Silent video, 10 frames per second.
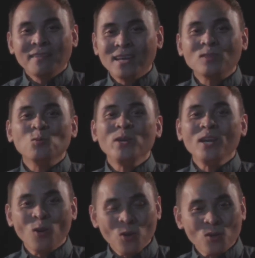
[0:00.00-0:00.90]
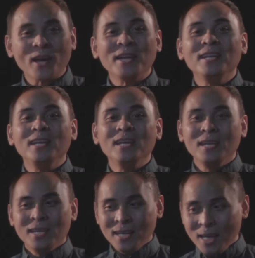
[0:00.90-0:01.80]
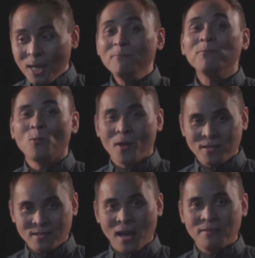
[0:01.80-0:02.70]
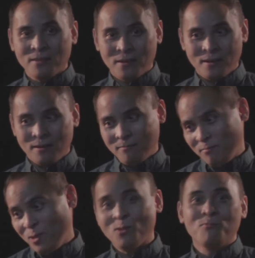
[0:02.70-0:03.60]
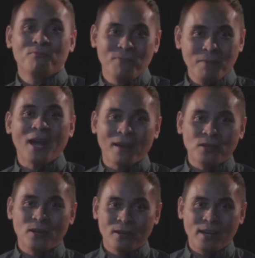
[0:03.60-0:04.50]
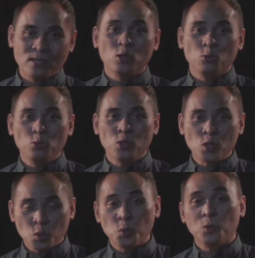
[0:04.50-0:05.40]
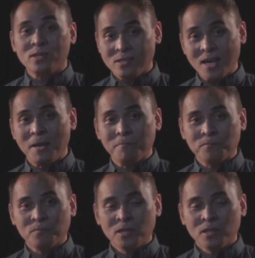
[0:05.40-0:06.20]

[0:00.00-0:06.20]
that we already influence other, you know, maybe other institutions to do the same.